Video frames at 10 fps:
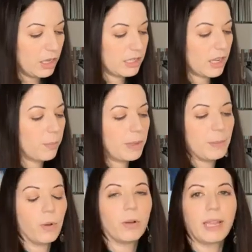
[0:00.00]
some
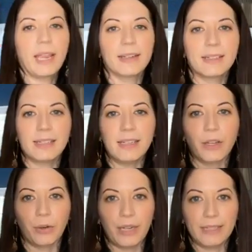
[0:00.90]
people can't see the
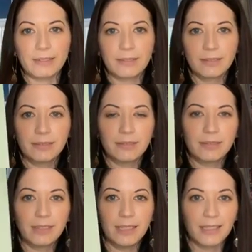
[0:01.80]
green
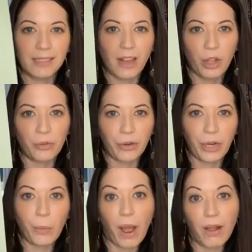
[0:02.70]
in this color very
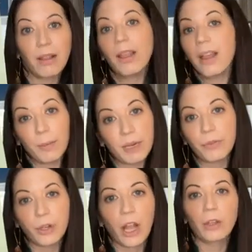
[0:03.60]
well. I mean, if
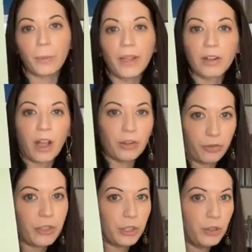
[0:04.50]
you're colorblind or color
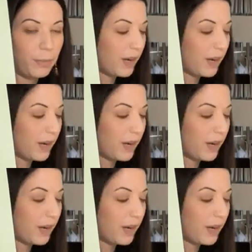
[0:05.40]
deficient, you may